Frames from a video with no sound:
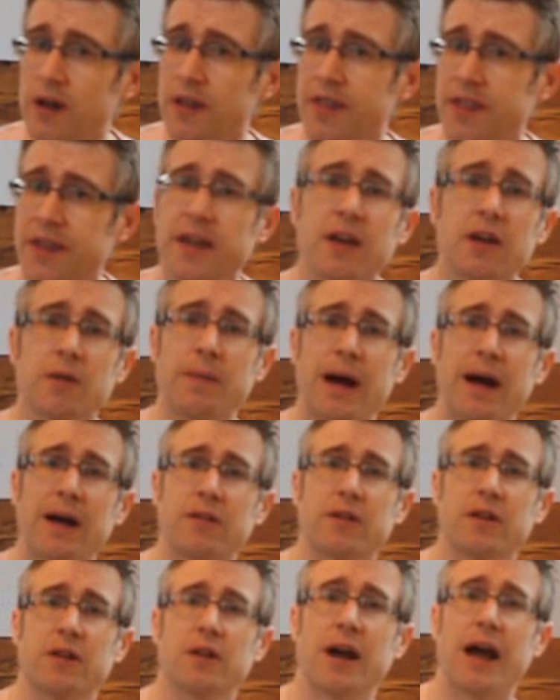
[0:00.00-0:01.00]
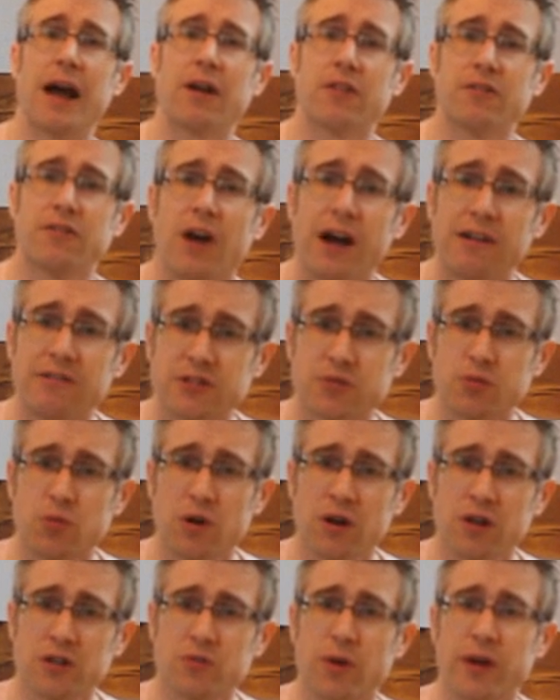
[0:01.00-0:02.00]
going to think about how the virus
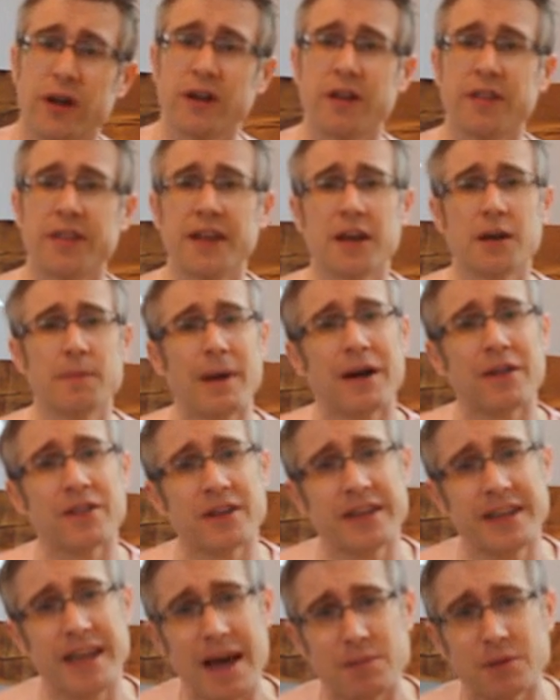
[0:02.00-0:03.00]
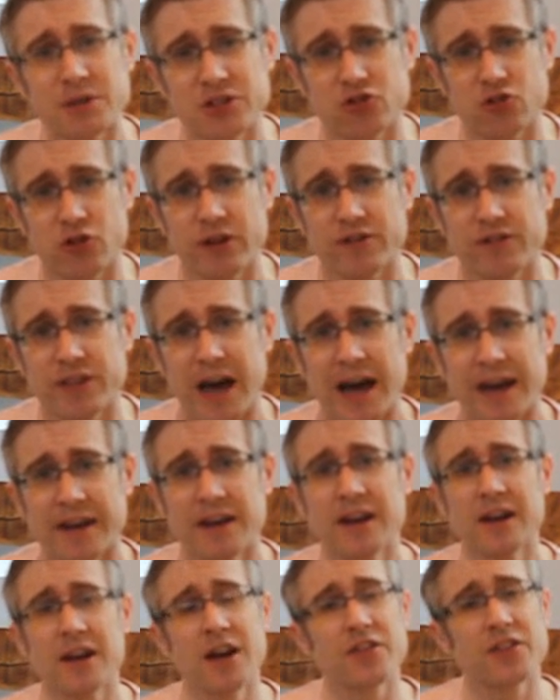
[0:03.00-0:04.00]
works. We're going to think about the chemistry of that
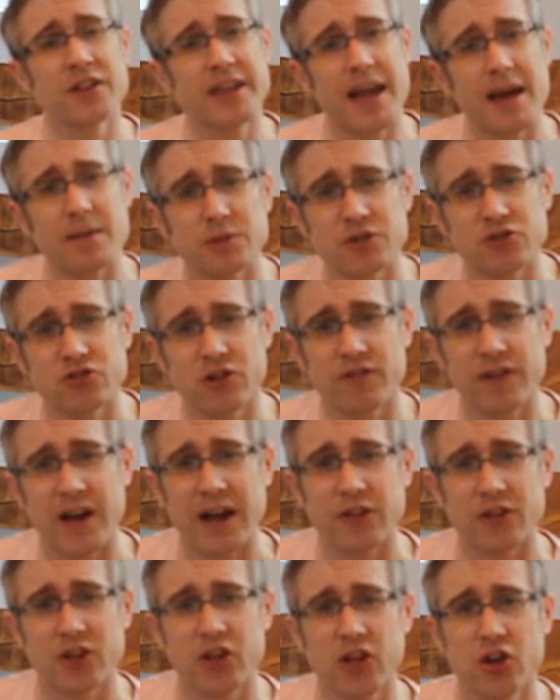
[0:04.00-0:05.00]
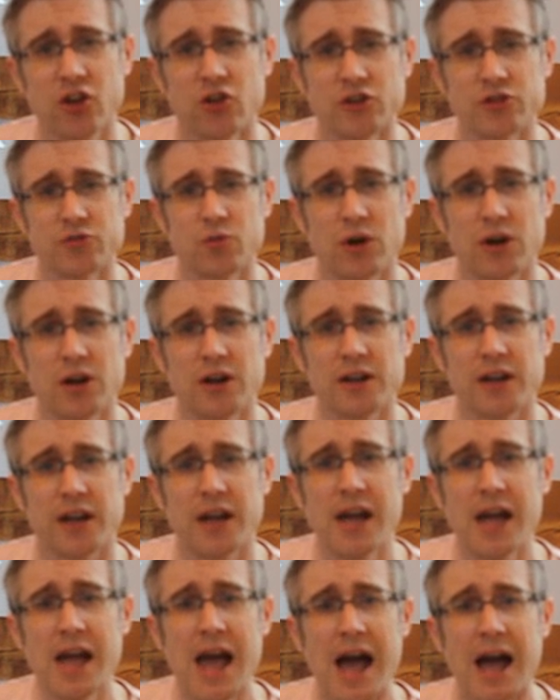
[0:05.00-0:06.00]
and the chemistry of how the cures work.
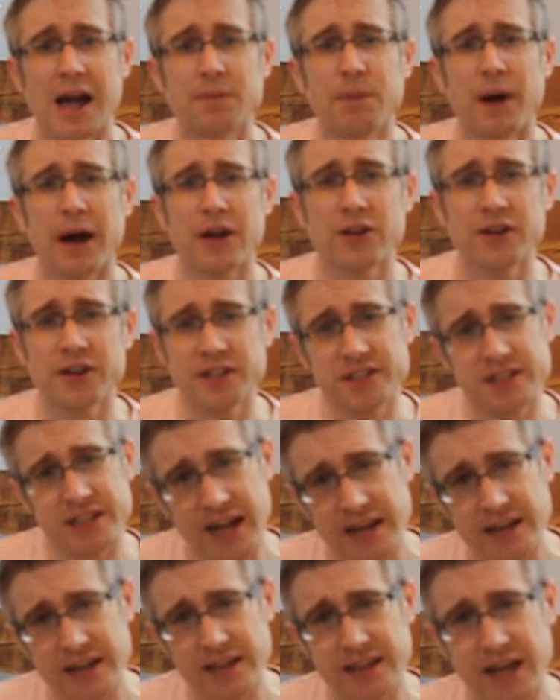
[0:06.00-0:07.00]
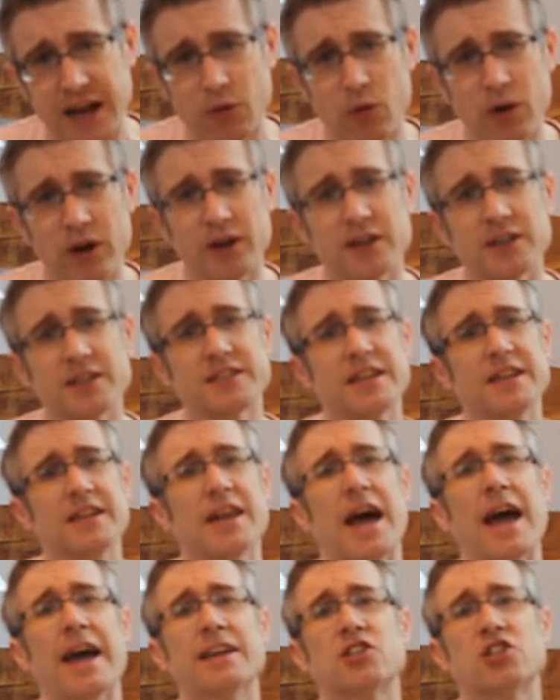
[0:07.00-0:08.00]
And by understanding that, we're going to see
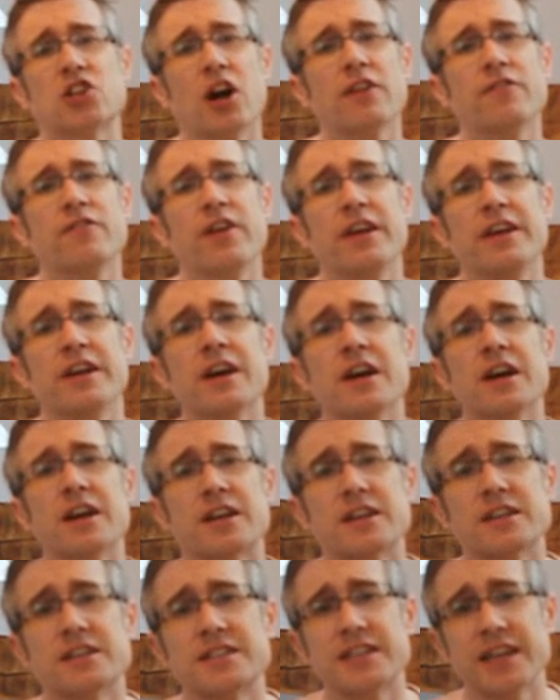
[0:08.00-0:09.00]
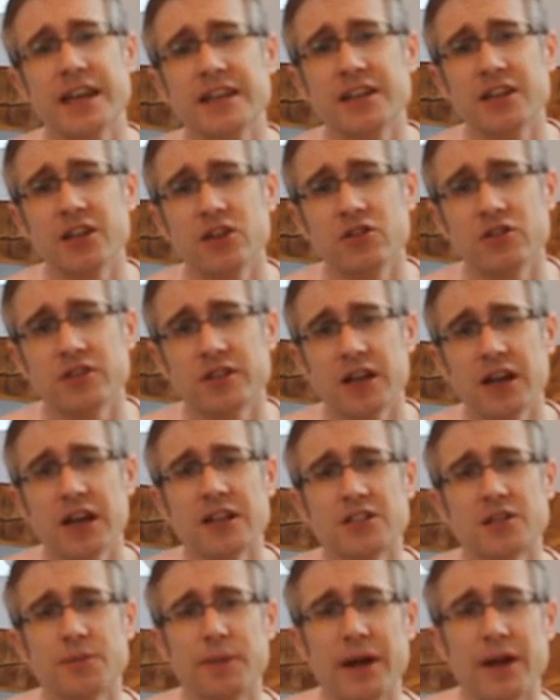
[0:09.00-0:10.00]
that HIV continues
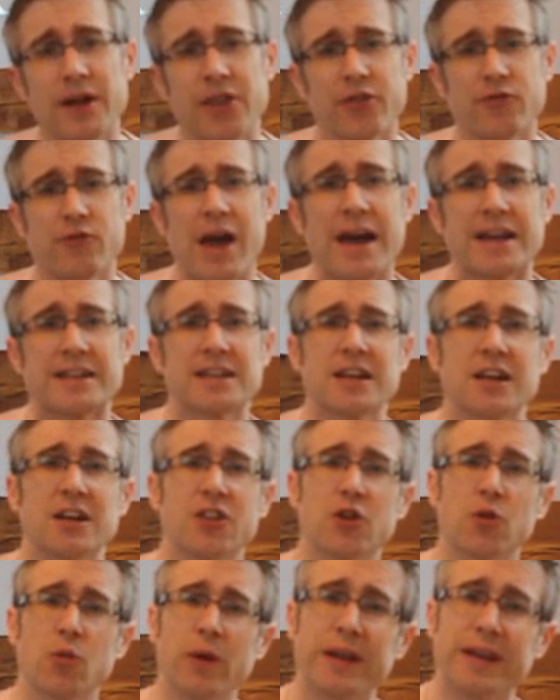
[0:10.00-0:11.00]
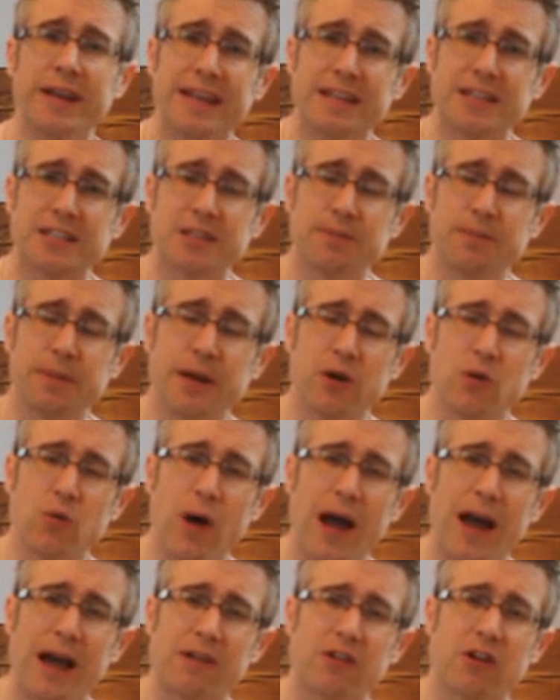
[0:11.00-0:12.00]
to be a threat that we need to be
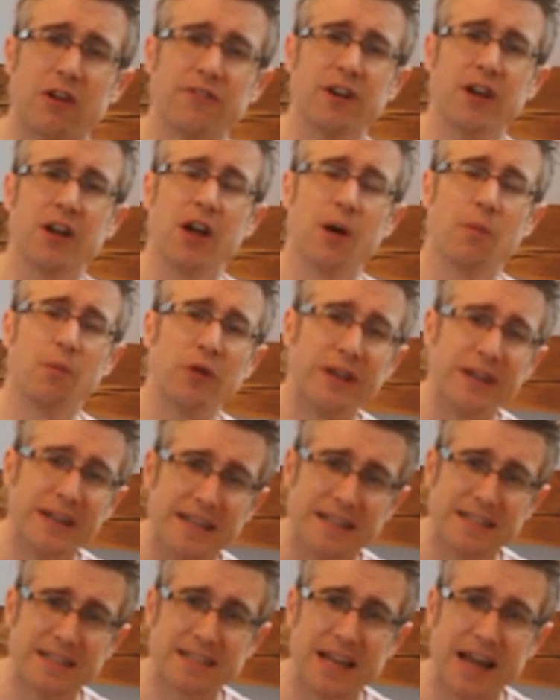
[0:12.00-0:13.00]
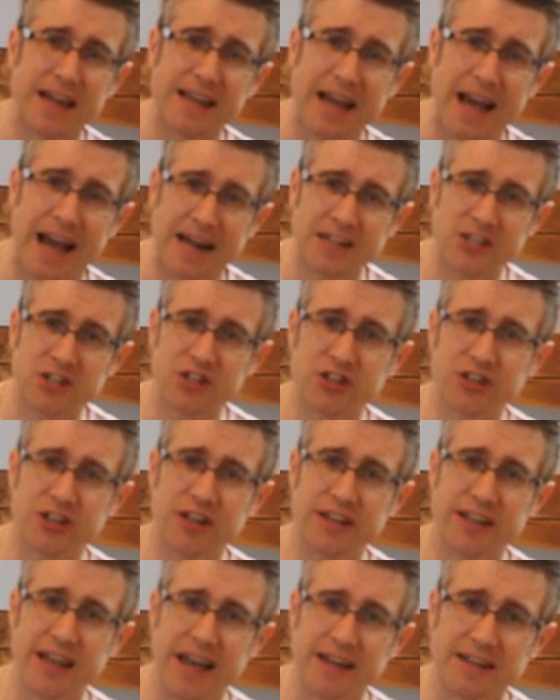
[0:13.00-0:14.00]
aware of and we need to take action
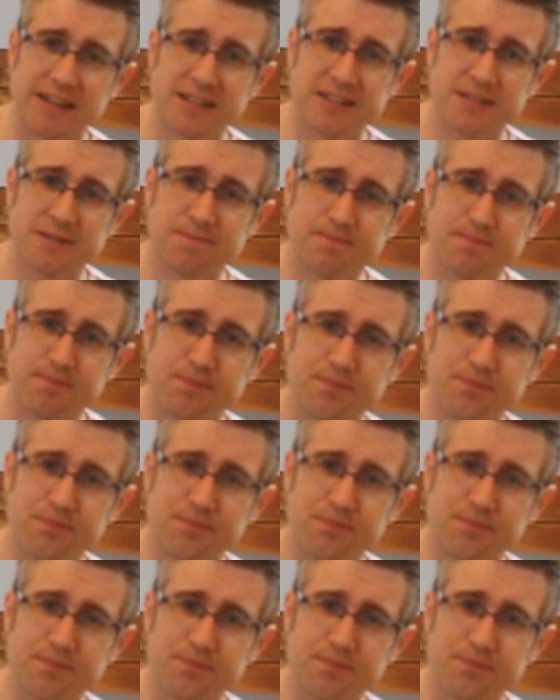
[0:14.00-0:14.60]
against.